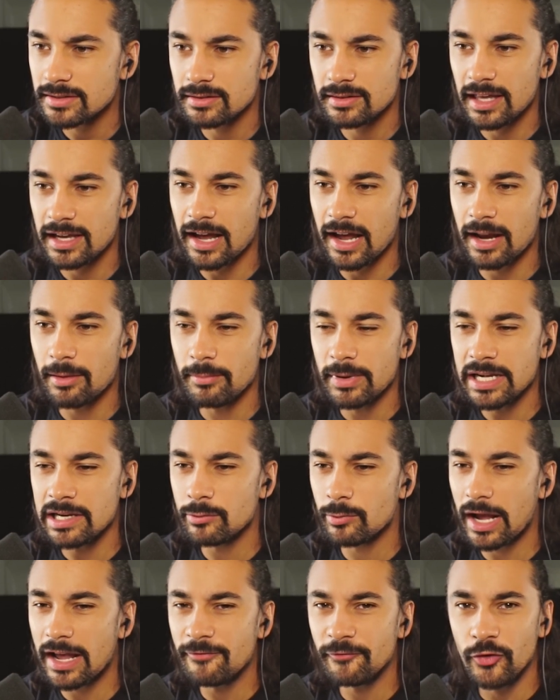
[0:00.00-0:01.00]
They got a mini
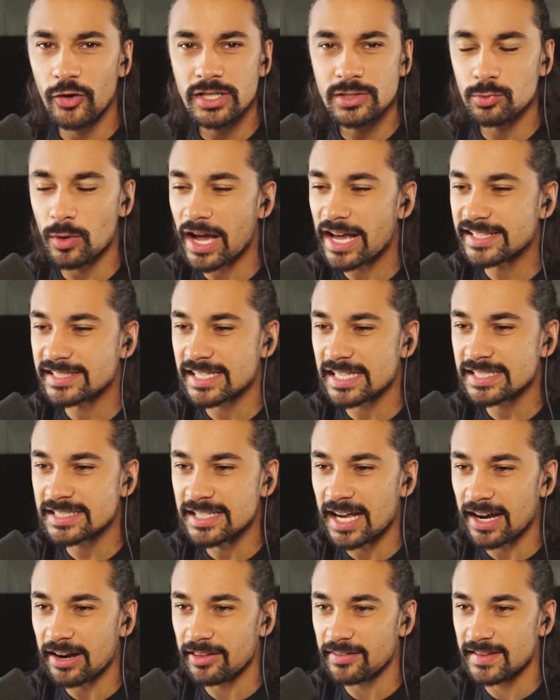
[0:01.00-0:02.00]
rainforest? Why is this
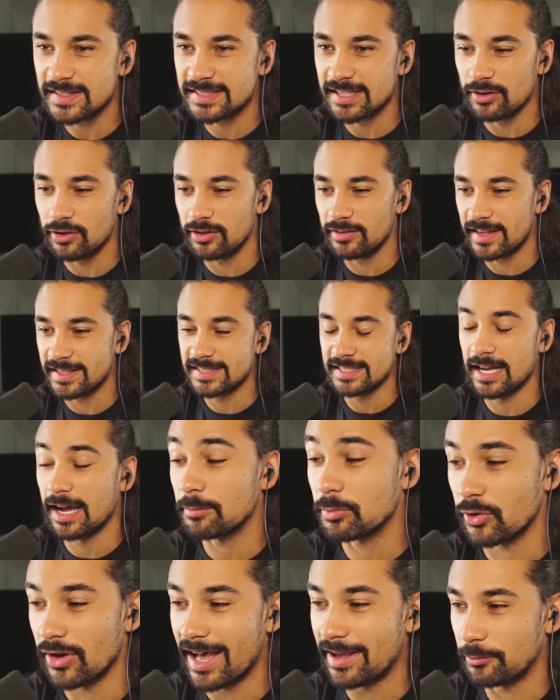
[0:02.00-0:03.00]
not on the Zillow listing?
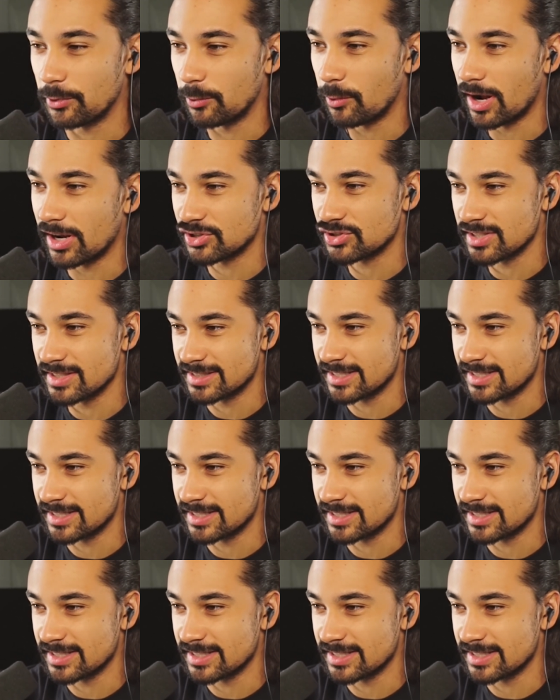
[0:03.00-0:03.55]
I'm glad we watched this